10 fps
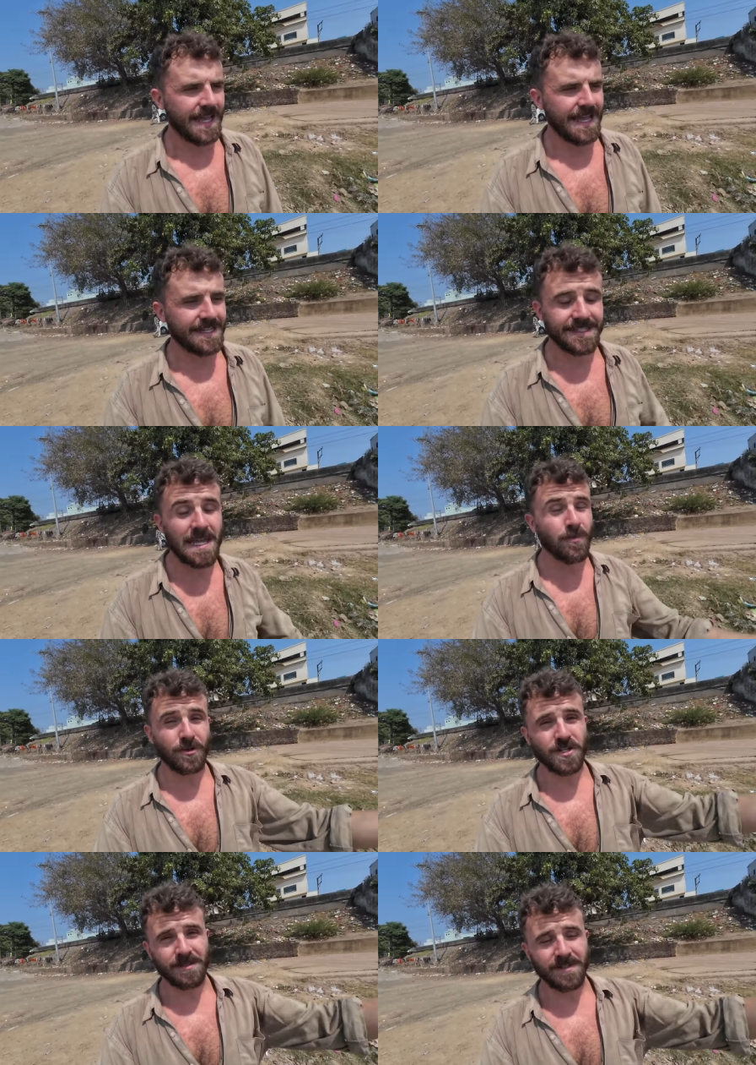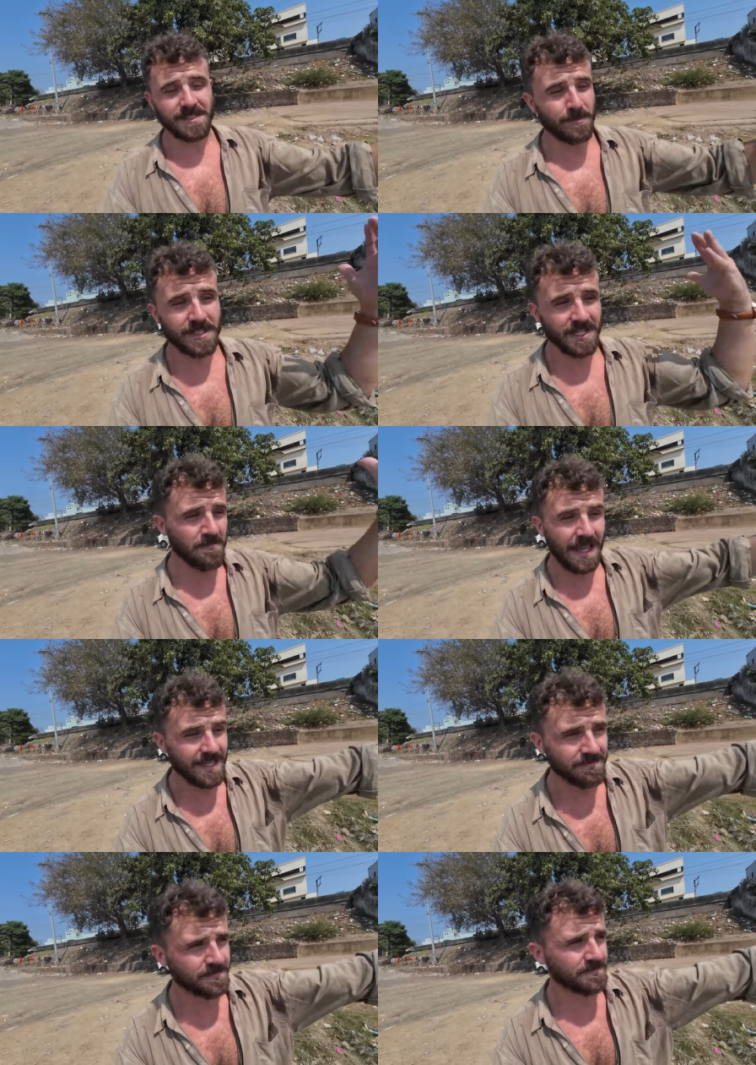And keep watching because I'm going to
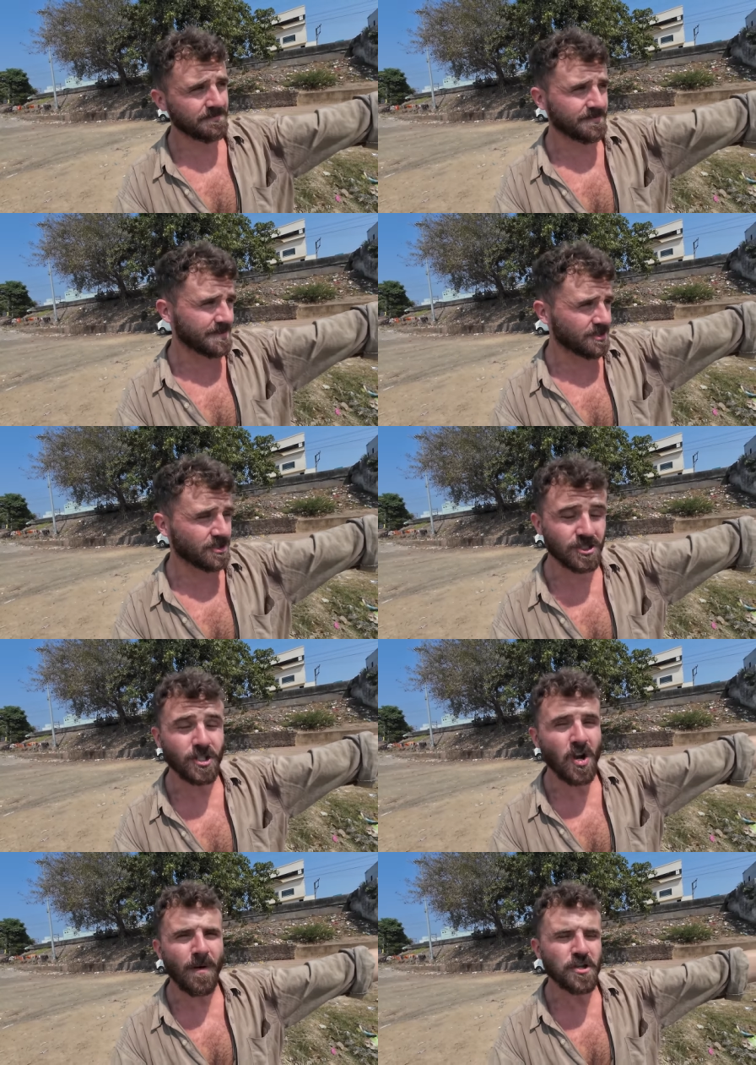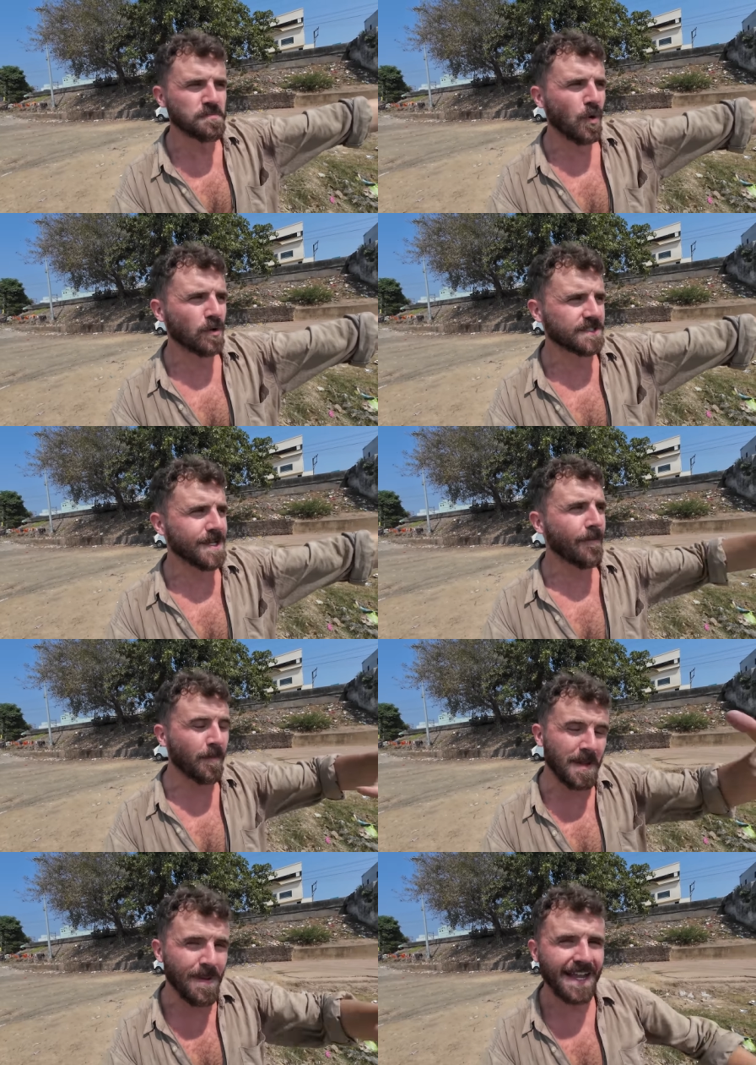make so much more stuff.
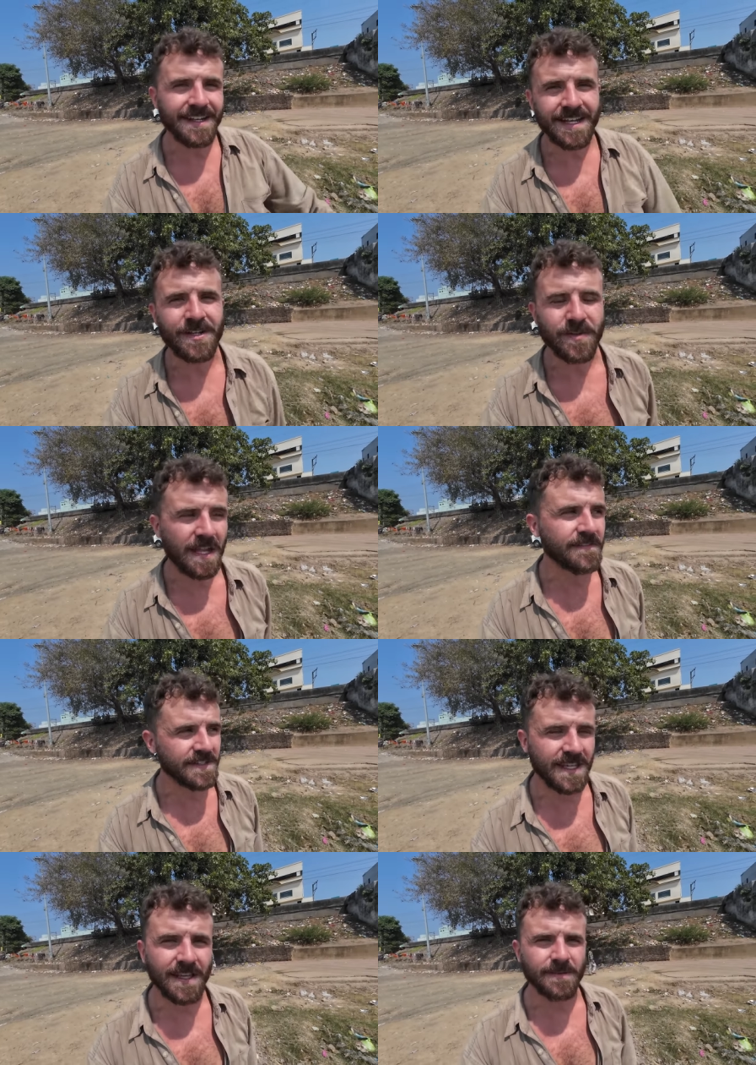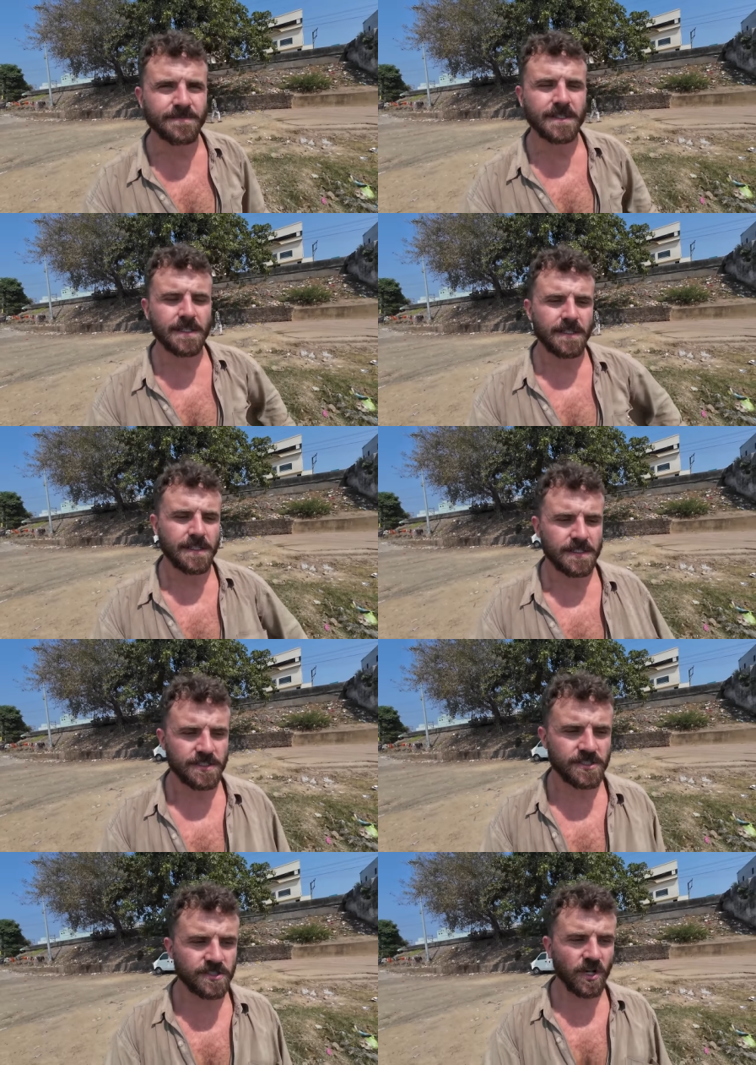I'll be back in India at the end of the year.
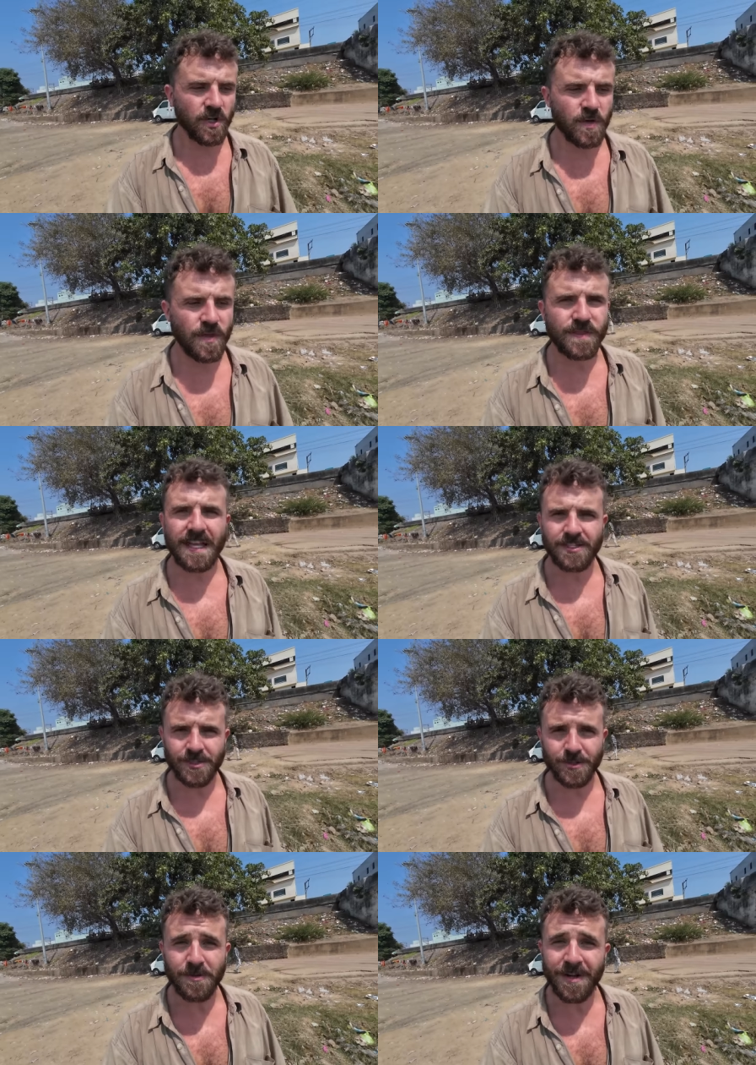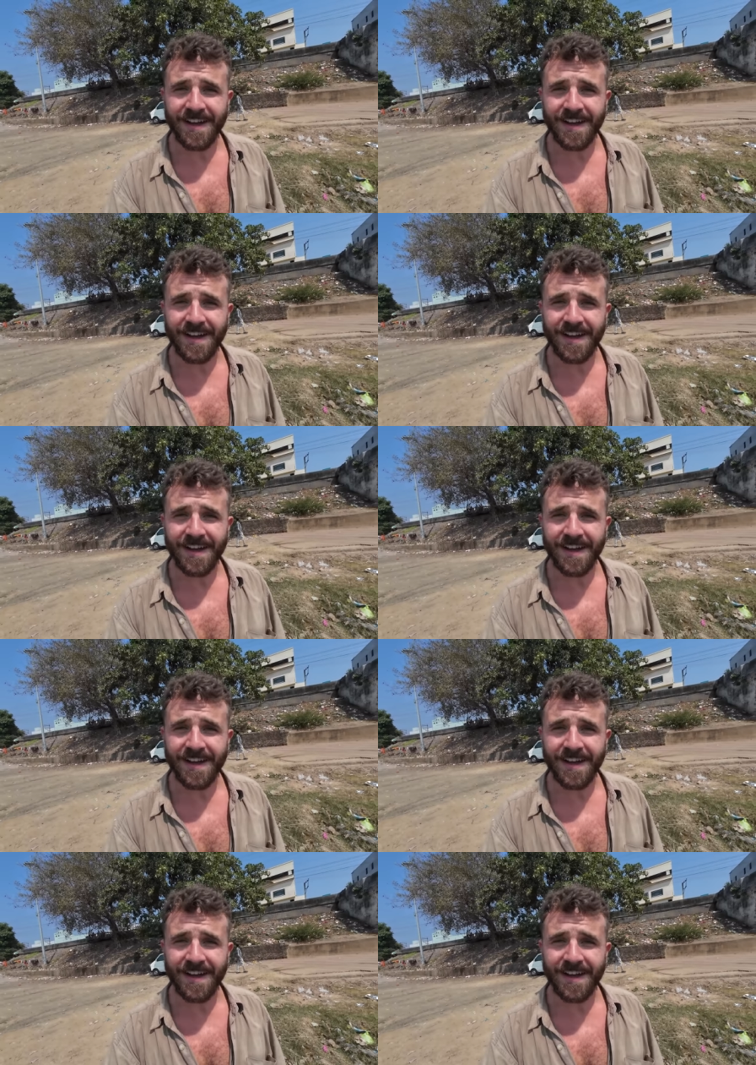So thank you.